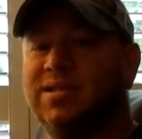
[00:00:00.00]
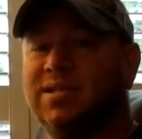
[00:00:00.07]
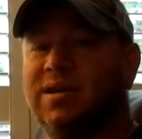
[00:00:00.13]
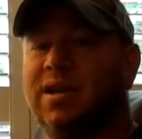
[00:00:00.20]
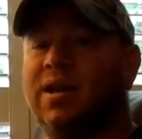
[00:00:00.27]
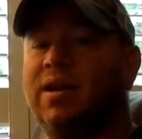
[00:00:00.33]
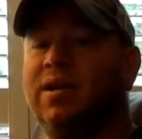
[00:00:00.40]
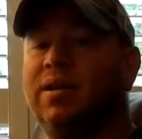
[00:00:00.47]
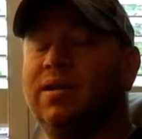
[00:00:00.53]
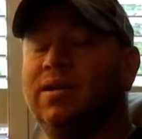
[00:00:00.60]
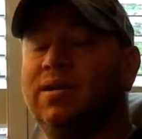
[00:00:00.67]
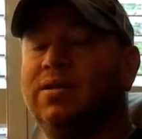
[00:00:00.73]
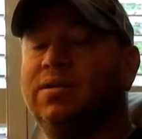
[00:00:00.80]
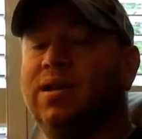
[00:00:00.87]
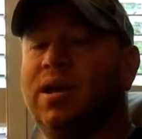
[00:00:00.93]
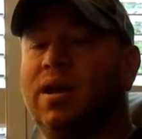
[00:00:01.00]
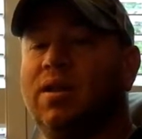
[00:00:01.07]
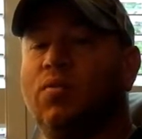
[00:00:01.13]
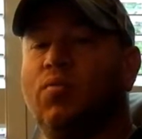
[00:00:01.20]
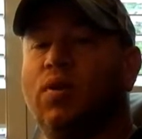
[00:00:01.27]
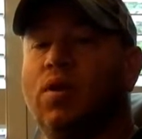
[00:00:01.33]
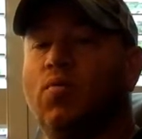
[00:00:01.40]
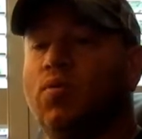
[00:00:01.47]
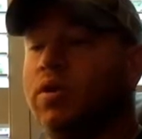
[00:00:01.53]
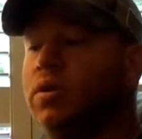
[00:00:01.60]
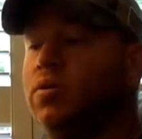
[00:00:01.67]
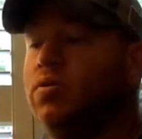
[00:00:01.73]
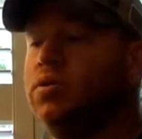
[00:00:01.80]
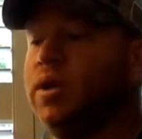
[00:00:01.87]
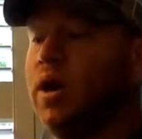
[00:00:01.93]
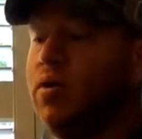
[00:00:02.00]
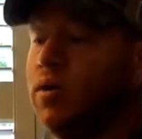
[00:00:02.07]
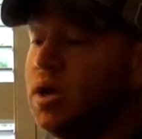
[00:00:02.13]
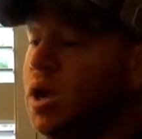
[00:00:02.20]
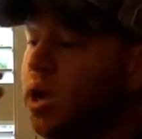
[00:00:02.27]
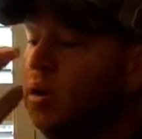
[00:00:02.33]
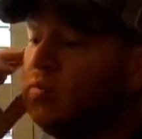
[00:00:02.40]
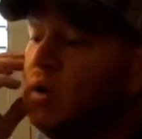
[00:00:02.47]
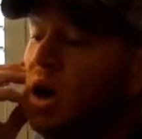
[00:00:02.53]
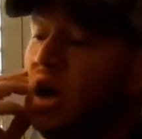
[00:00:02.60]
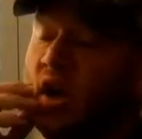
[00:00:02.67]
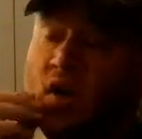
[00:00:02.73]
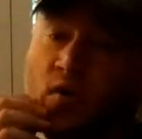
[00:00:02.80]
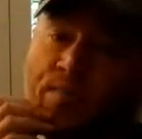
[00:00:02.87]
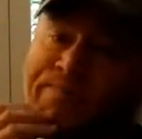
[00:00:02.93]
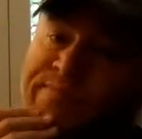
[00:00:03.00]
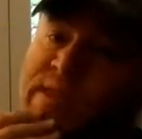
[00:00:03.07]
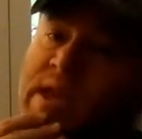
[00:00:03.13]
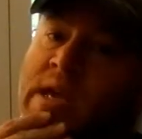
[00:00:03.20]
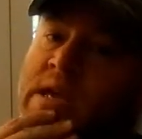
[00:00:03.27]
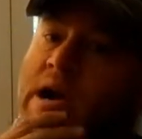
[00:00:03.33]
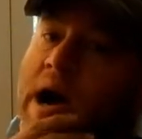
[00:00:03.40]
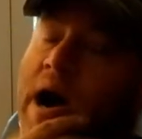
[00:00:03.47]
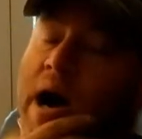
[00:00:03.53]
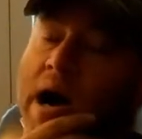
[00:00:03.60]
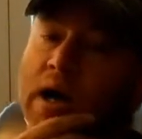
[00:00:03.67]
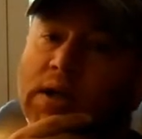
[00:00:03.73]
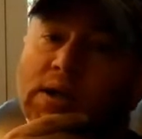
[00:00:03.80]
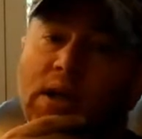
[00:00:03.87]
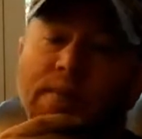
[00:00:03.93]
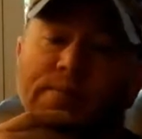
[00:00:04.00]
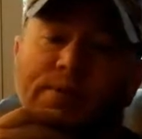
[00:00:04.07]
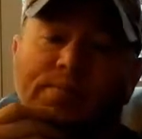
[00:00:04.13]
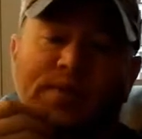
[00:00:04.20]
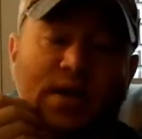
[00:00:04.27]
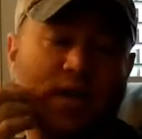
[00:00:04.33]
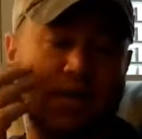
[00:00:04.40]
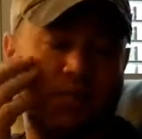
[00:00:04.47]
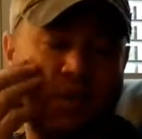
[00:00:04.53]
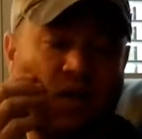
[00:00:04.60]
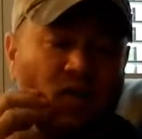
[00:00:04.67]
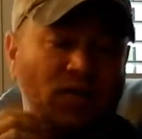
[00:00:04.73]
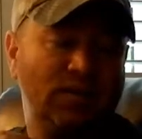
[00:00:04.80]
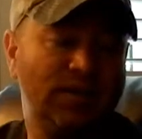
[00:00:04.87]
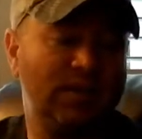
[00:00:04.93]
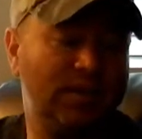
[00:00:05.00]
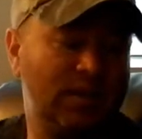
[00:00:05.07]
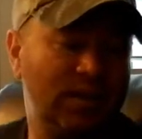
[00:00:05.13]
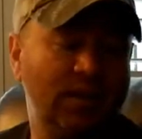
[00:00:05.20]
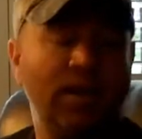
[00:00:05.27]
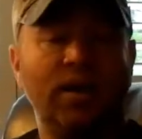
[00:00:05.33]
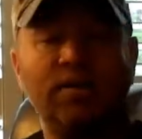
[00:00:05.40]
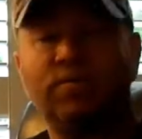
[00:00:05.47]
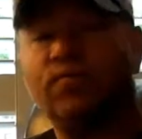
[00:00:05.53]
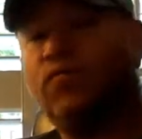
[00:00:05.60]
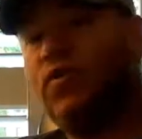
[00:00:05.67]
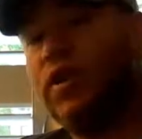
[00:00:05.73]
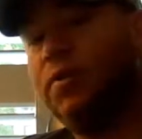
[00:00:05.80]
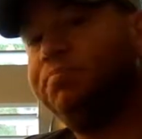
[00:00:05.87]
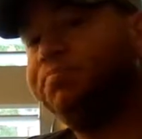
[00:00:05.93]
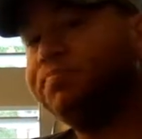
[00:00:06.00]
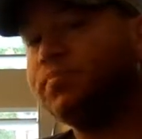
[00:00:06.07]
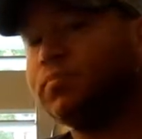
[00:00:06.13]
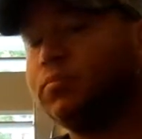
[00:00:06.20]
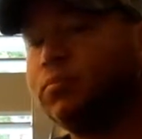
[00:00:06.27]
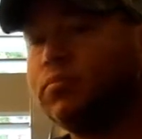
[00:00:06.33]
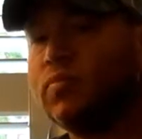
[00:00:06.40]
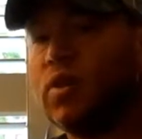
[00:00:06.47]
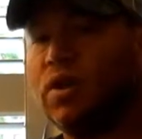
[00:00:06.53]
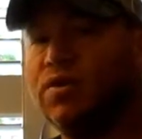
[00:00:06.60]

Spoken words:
is not exactly what I want to use out in Colorado, climbing up and down the mountains at 10,000 feet.